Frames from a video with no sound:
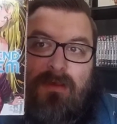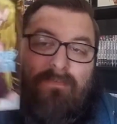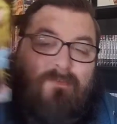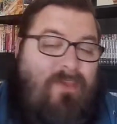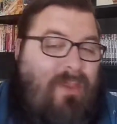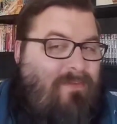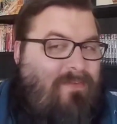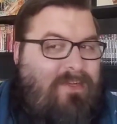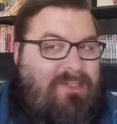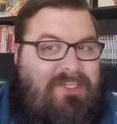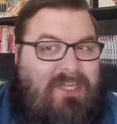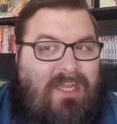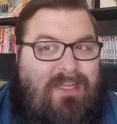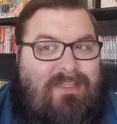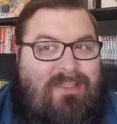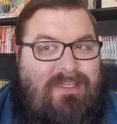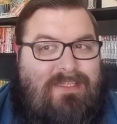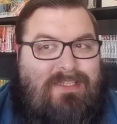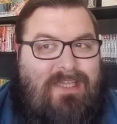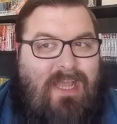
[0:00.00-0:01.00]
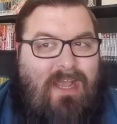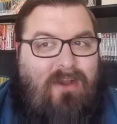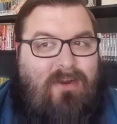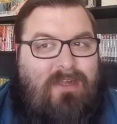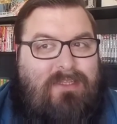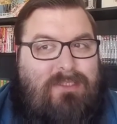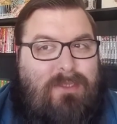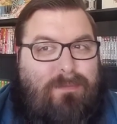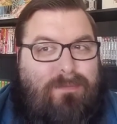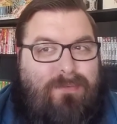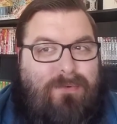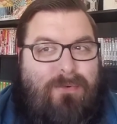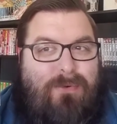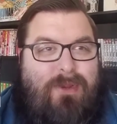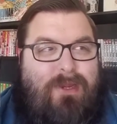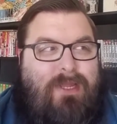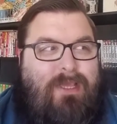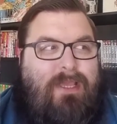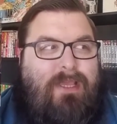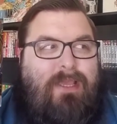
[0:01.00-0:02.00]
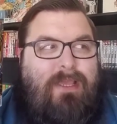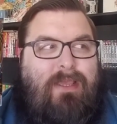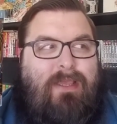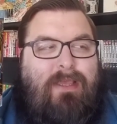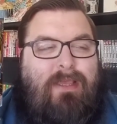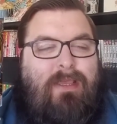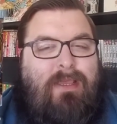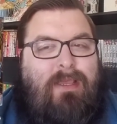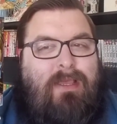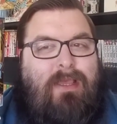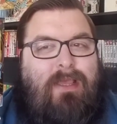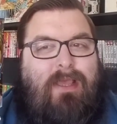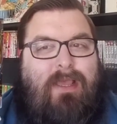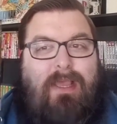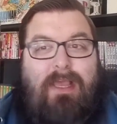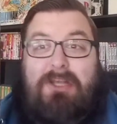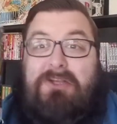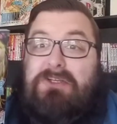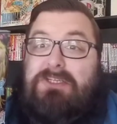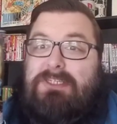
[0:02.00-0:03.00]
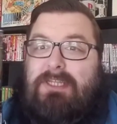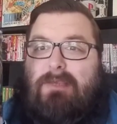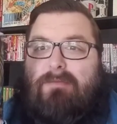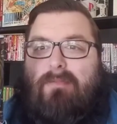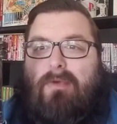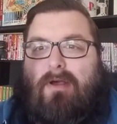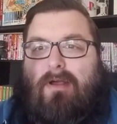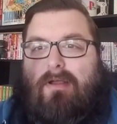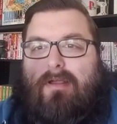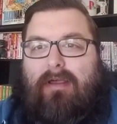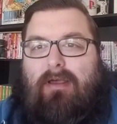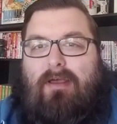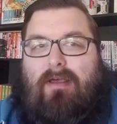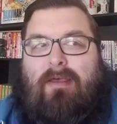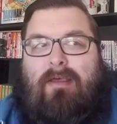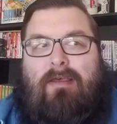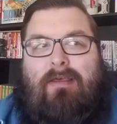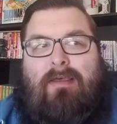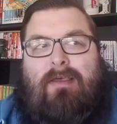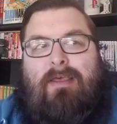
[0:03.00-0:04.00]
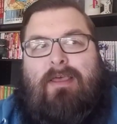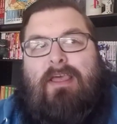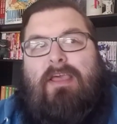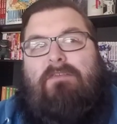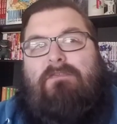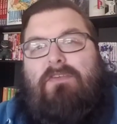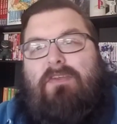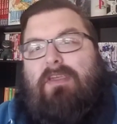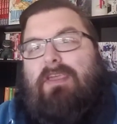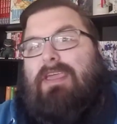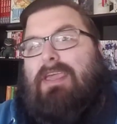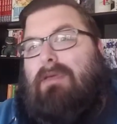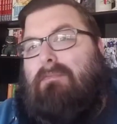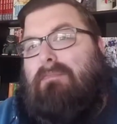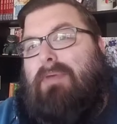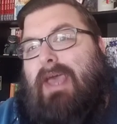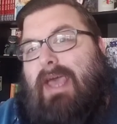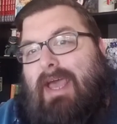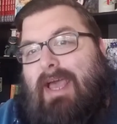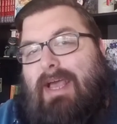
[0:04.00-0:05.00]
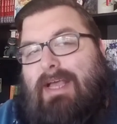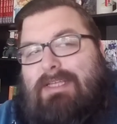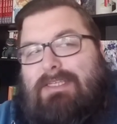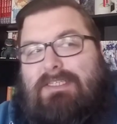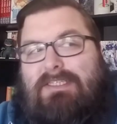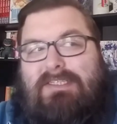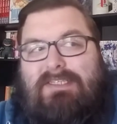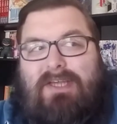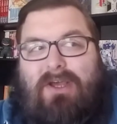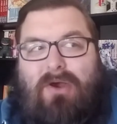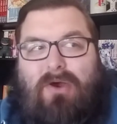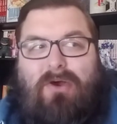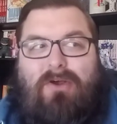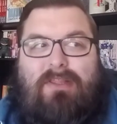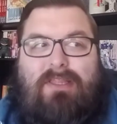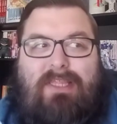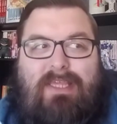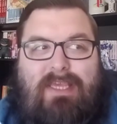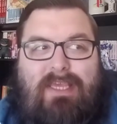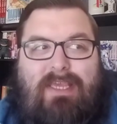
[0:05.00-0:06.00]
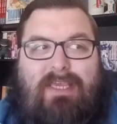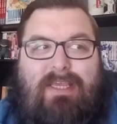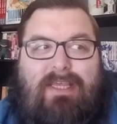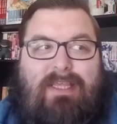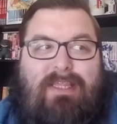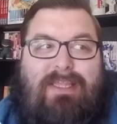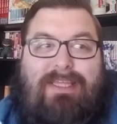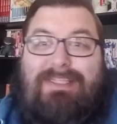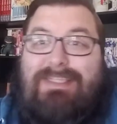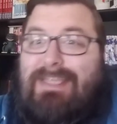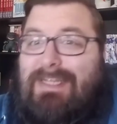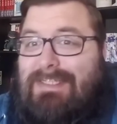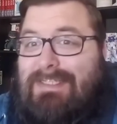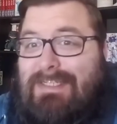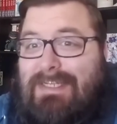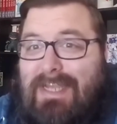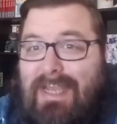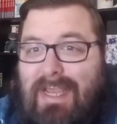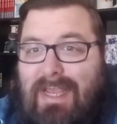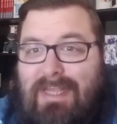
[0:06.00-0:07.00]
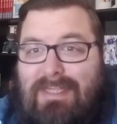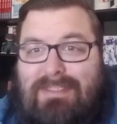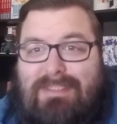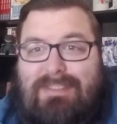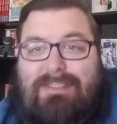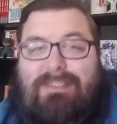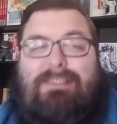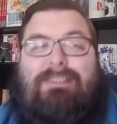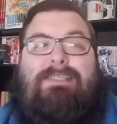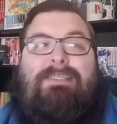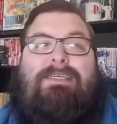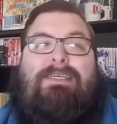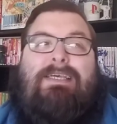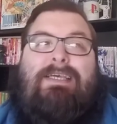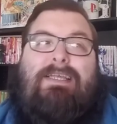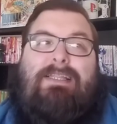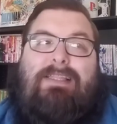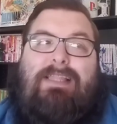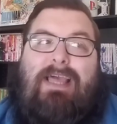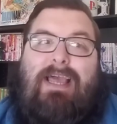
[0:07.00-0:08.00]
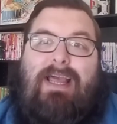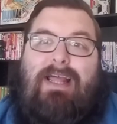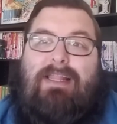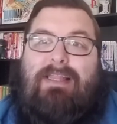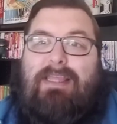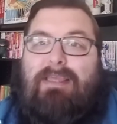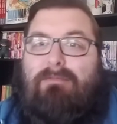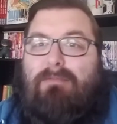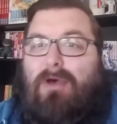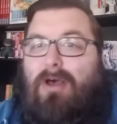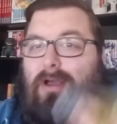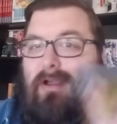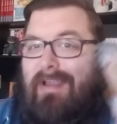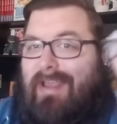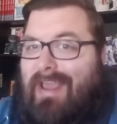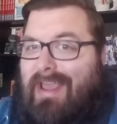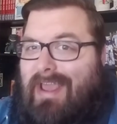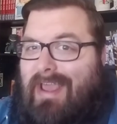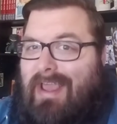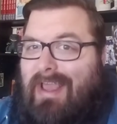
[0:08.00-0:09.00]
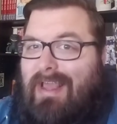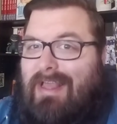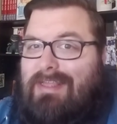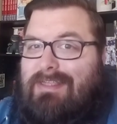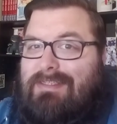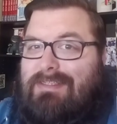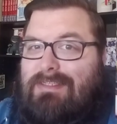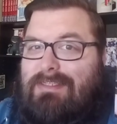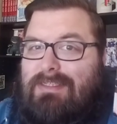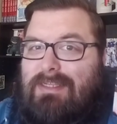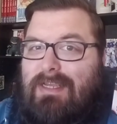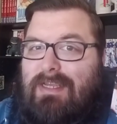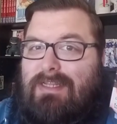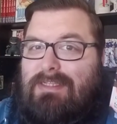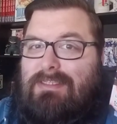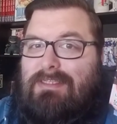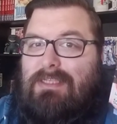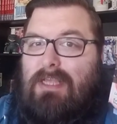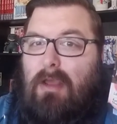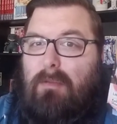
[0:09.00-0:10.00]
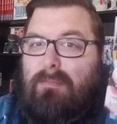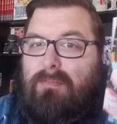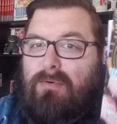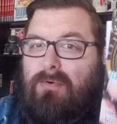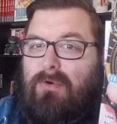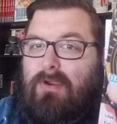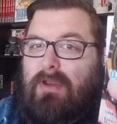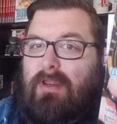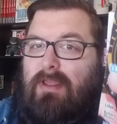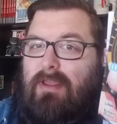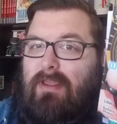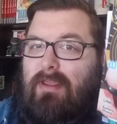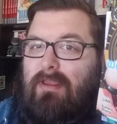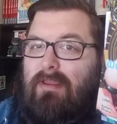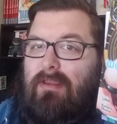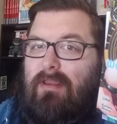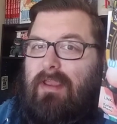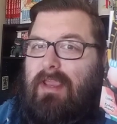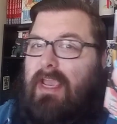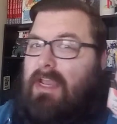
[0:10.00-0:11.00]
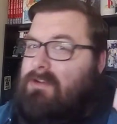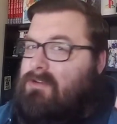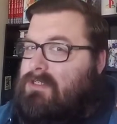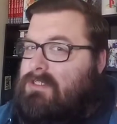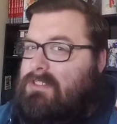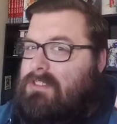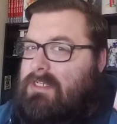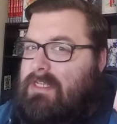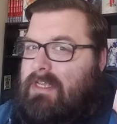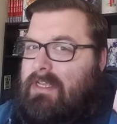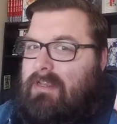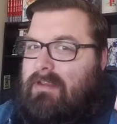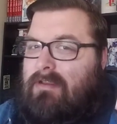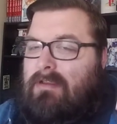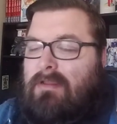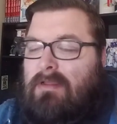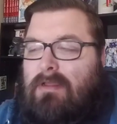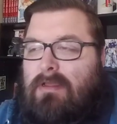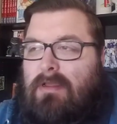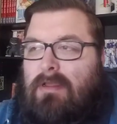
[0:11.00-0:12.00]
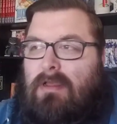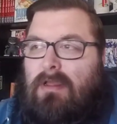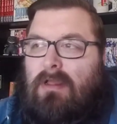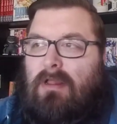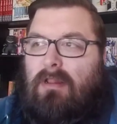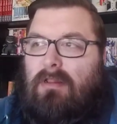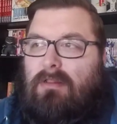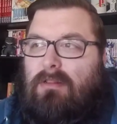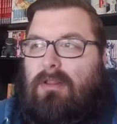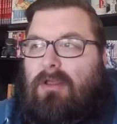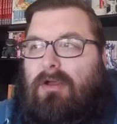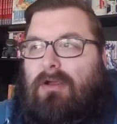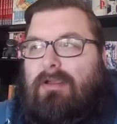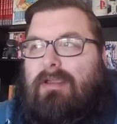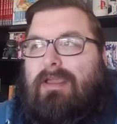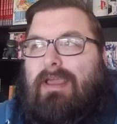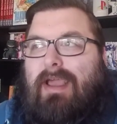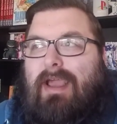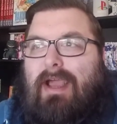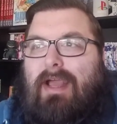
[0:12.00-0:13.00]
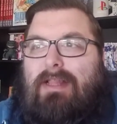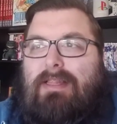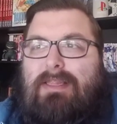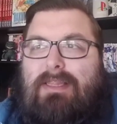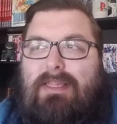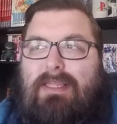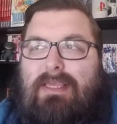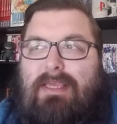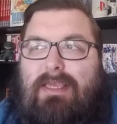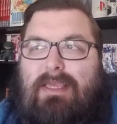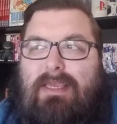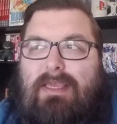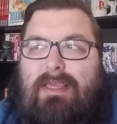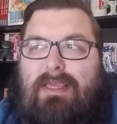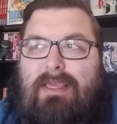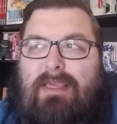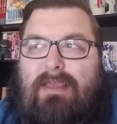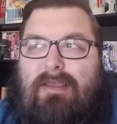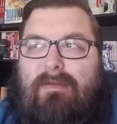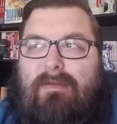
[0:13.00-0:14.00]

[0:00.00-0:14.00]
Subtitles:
If you haven't checked this out, it's a pretty interesting manga. If you can get past all the tits and ass that the manga has, it's a pretty interesting look at the